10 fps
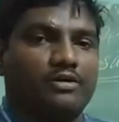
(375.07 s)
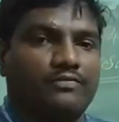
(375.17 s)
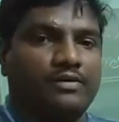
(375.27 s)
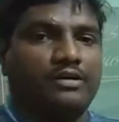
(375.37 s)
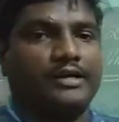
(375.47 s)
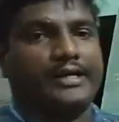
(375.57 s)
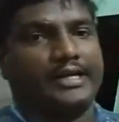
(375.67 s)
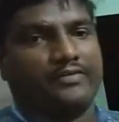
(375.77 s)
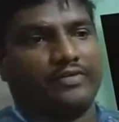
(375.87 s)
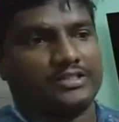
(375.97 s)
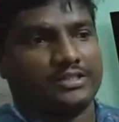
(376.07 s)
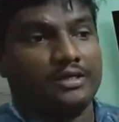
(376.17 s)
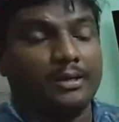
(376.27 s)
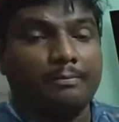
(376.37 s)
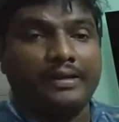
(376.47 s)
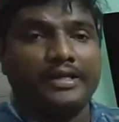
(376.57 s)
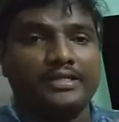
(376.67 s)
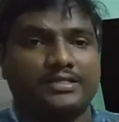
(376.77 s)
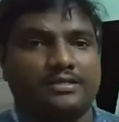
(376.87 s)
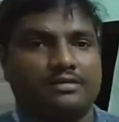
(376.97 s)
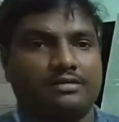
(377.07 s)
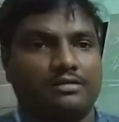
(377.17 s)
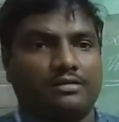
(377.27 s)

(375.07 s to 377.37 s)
of a request. Please